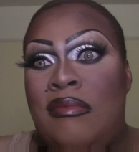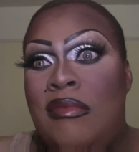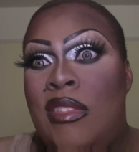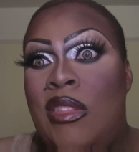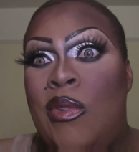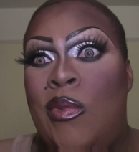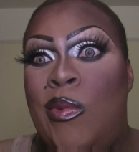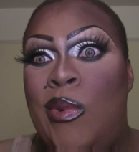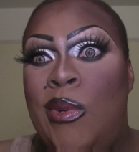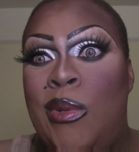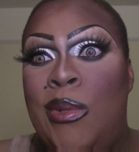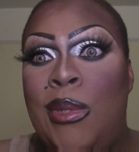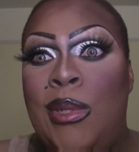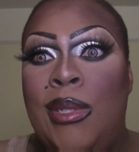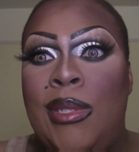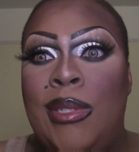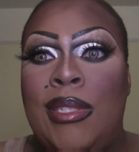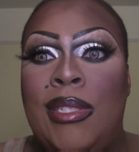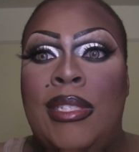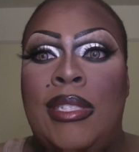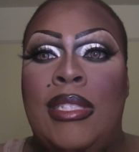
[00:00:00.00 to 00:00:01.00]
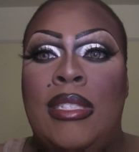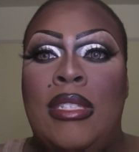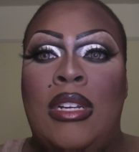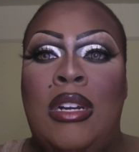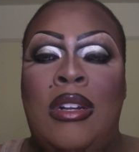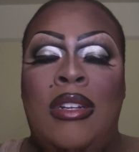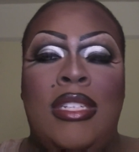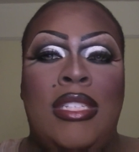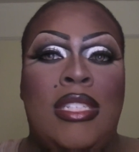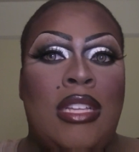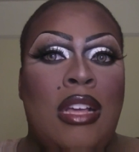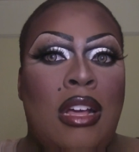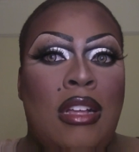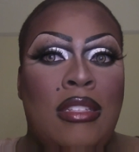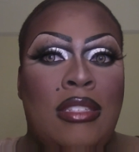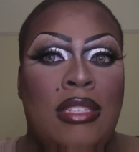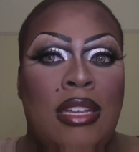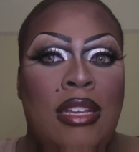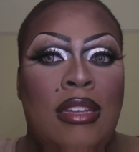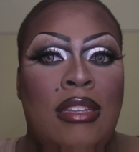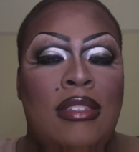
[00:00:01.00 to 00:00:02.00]
the rules on this
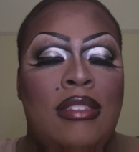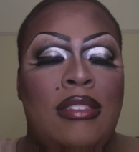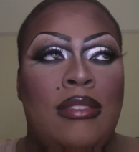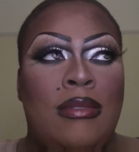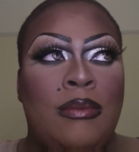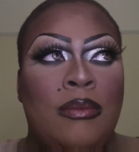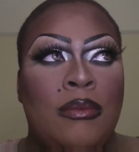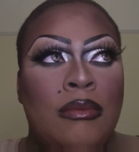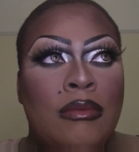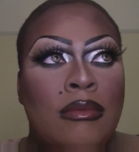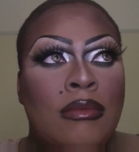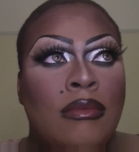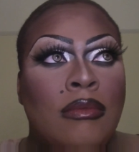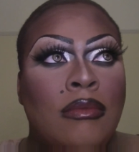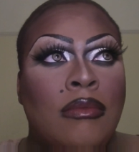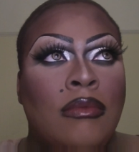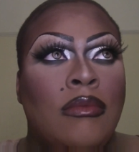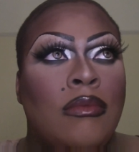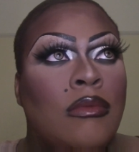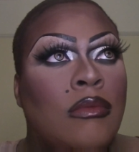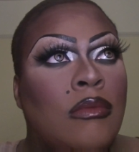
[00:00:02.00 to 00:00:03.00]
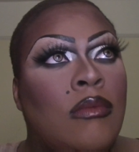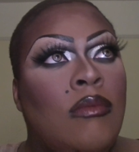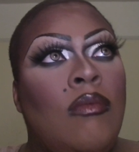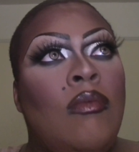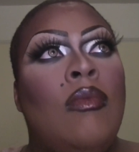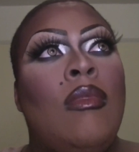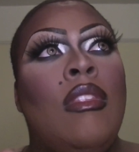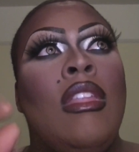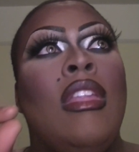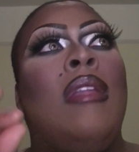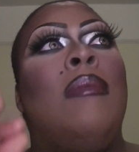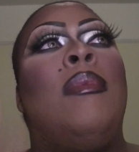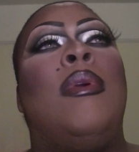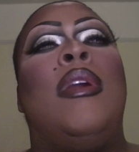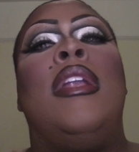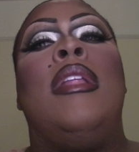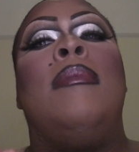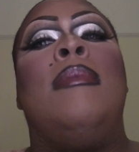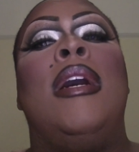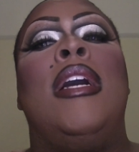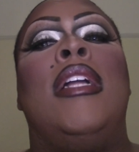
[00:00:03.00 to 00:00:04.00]
contest
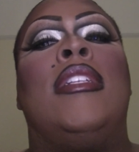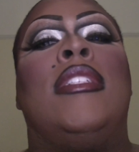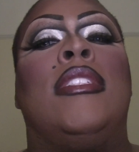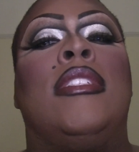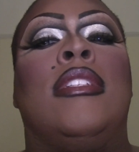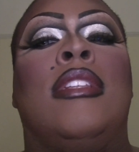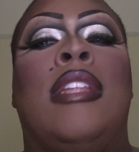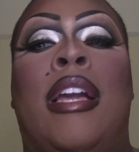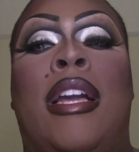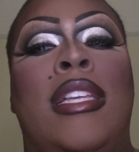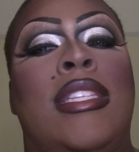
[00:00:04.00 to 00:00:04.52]
pretty much. Like